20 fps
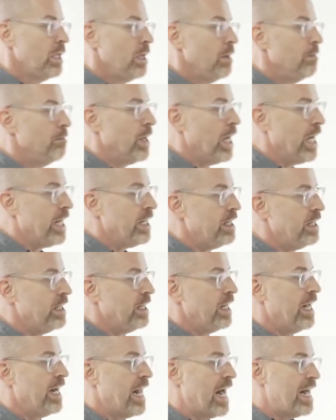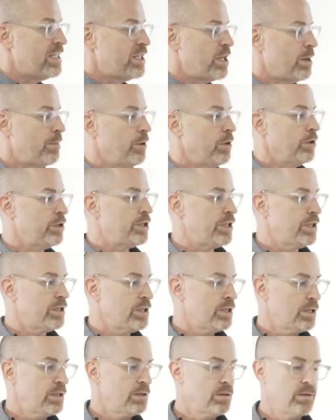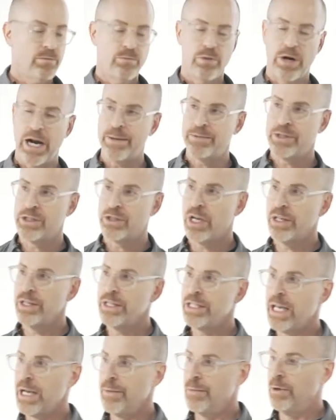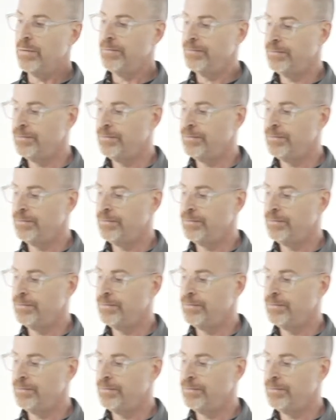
but an asset purchase perhaps is on the table.